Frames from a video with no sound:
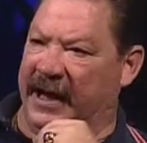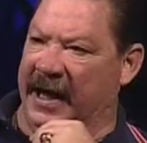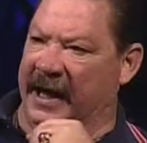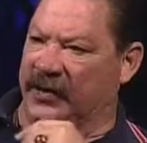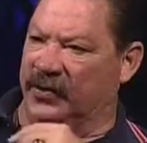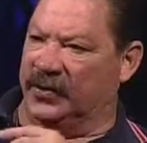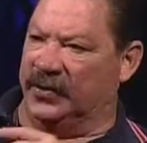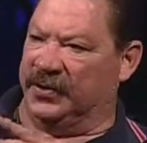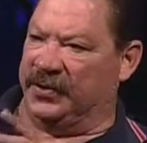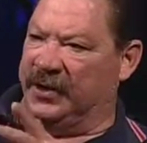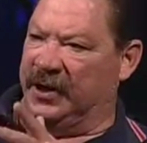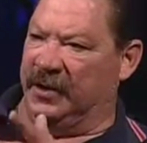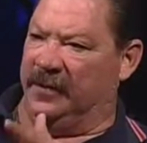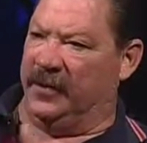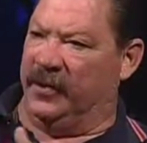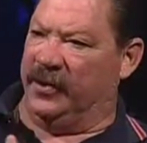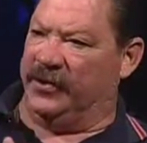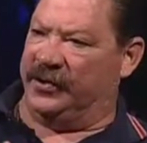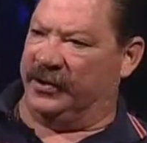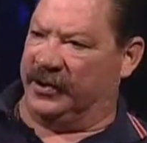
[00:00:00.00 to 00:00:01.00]
the actual
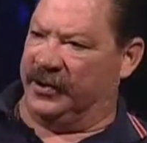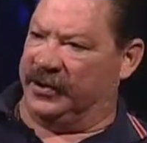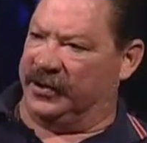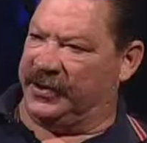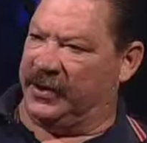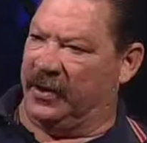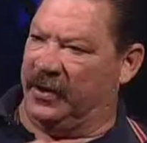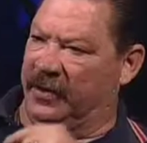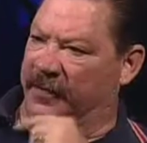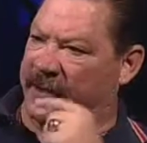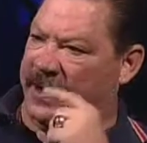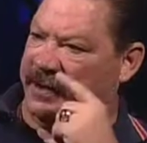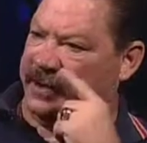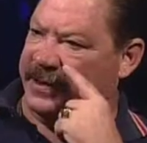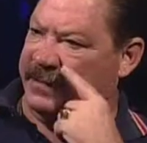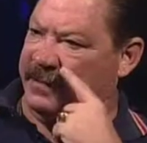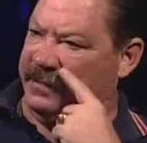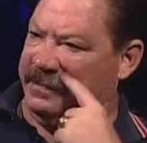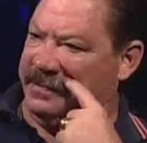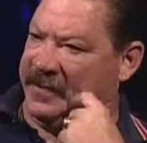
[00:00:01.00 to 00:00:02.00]
ceremonies are going to start
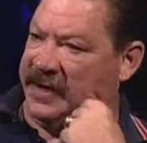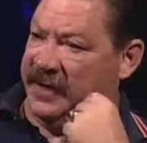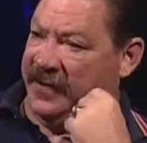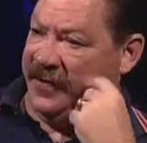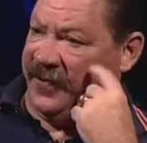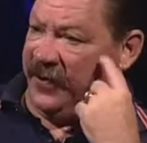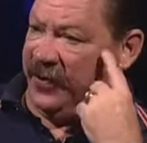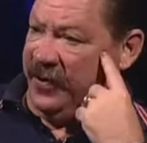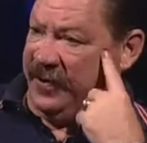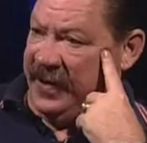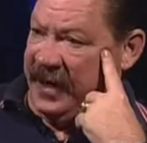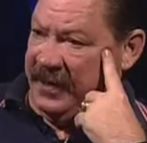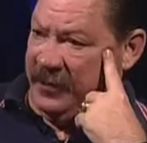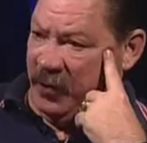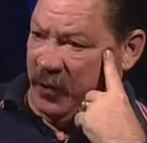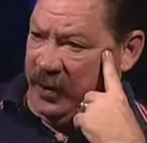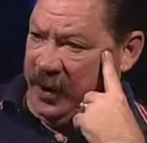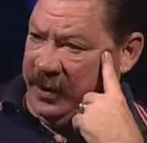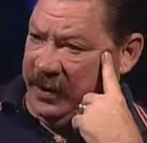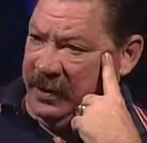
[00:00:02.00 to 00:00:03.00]
about 10:30
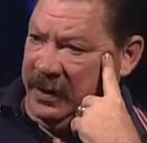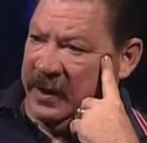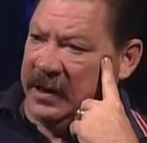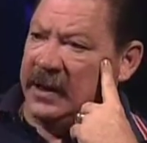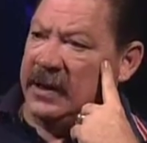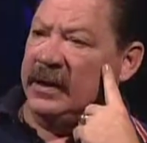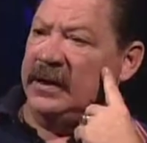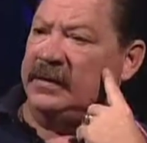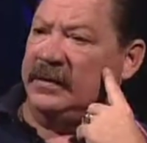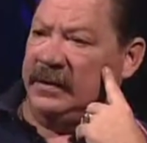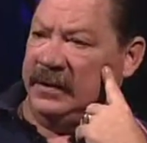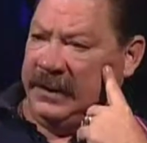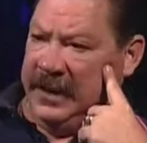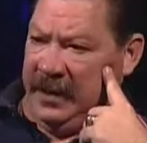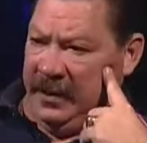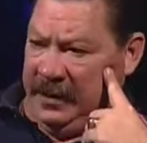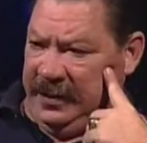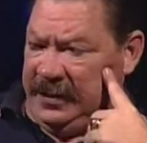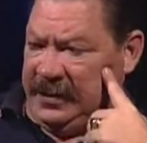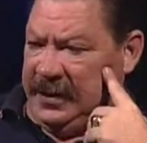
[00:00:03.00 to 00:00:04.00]
that morning. About 10:30.
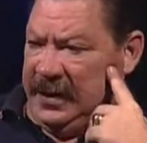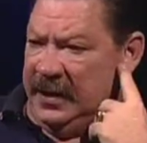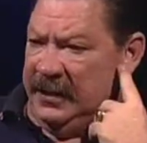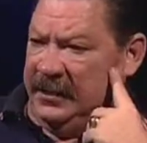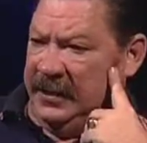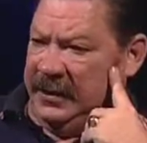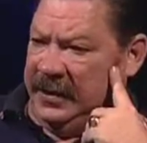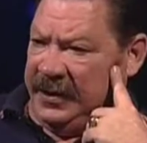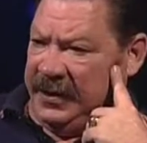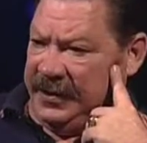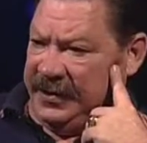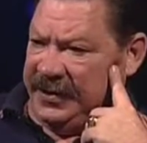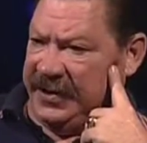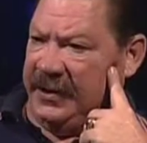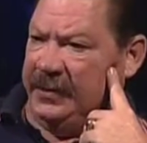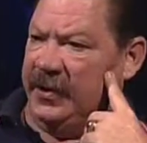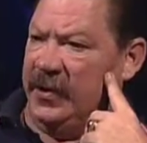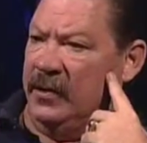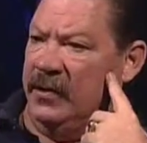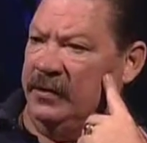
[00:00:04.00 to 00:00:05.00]
Down at uh, at the
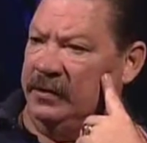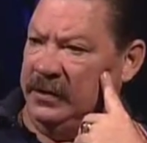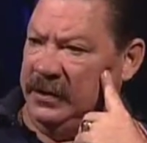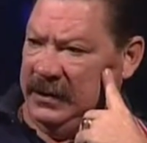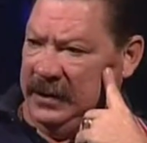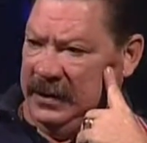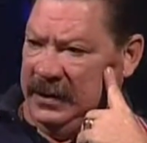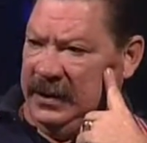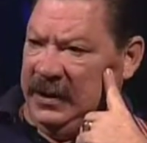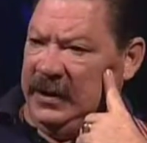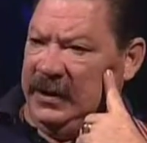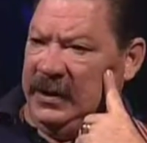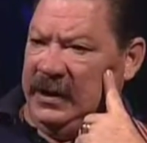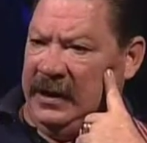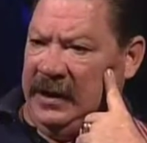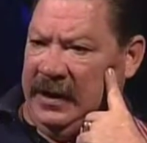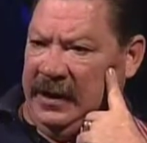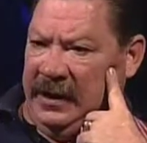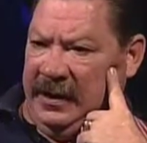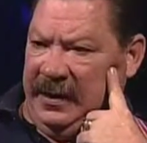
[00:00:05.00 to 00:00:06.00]
gazebo. Yes.
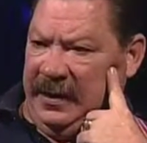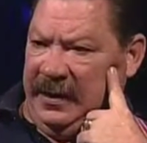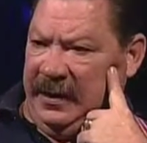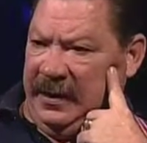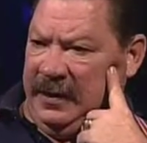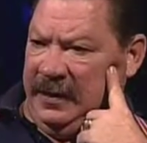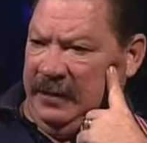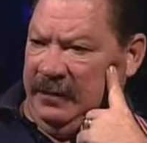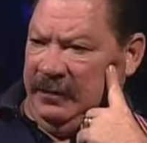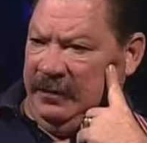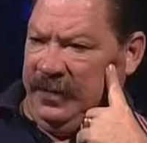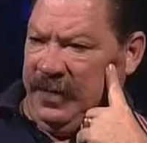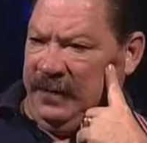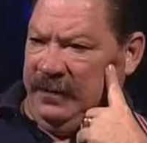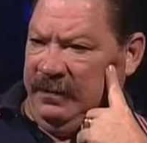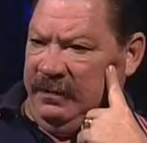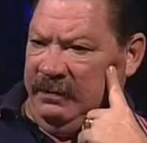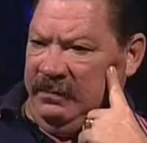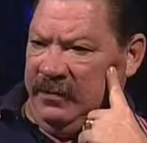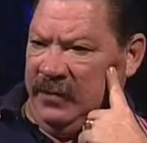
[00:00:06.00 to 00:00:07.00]
And uh,
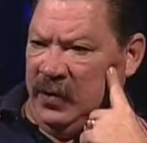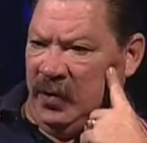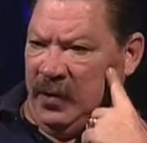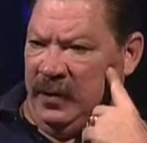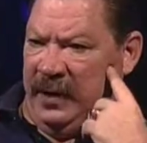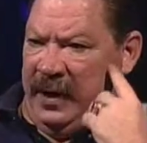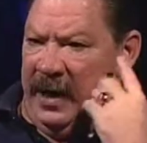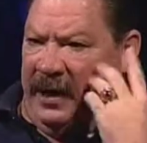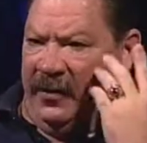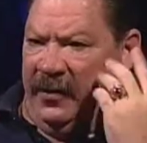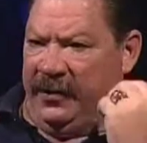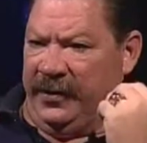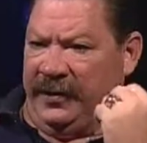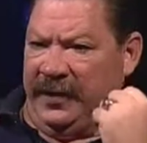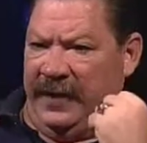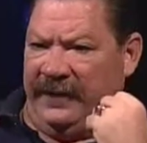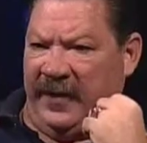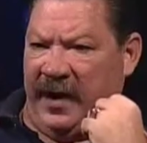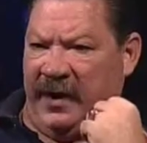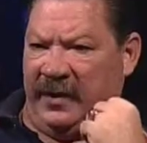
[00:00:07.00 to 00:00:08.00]
normally I know that
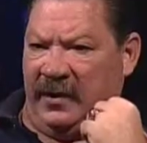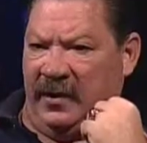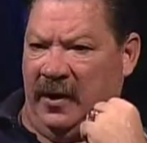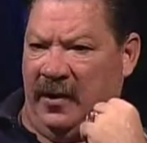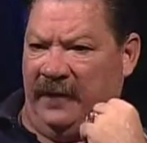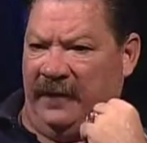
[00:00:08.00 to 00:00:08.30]
they've got